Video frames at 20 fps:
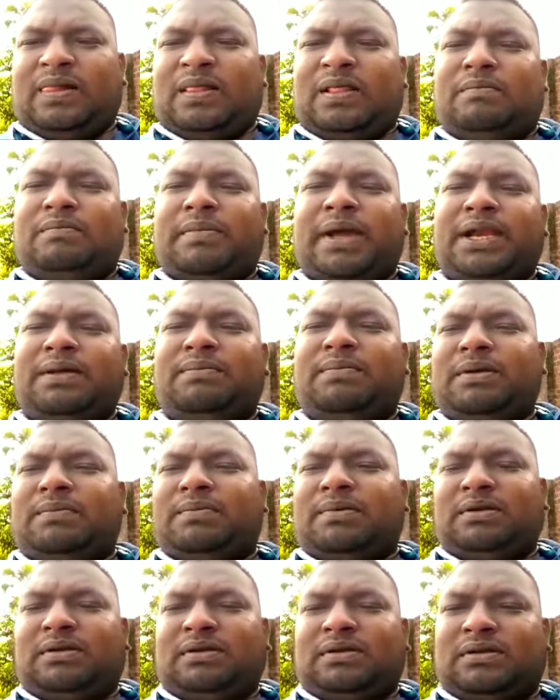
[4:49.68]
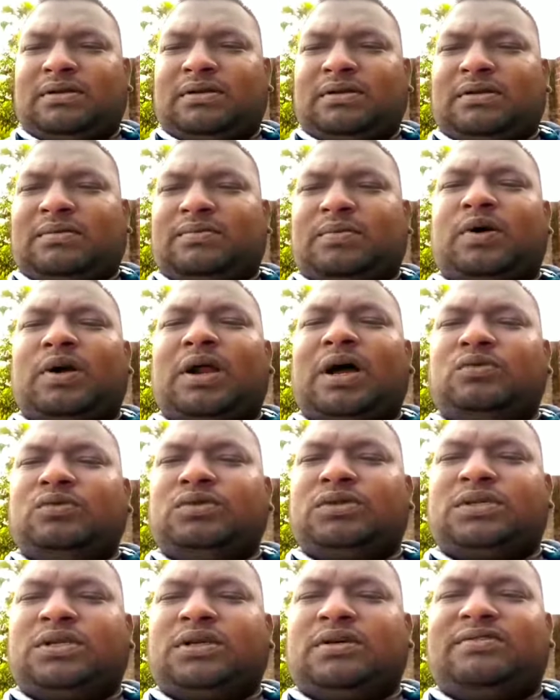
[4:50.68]
Many people
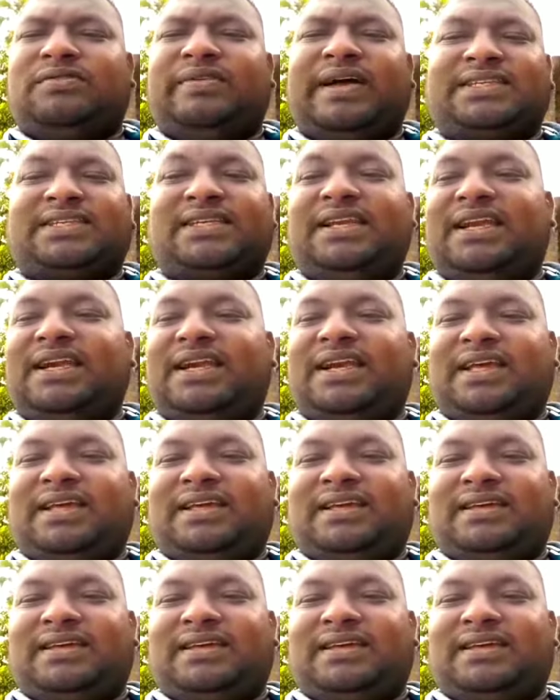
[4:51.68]
pronounce facility,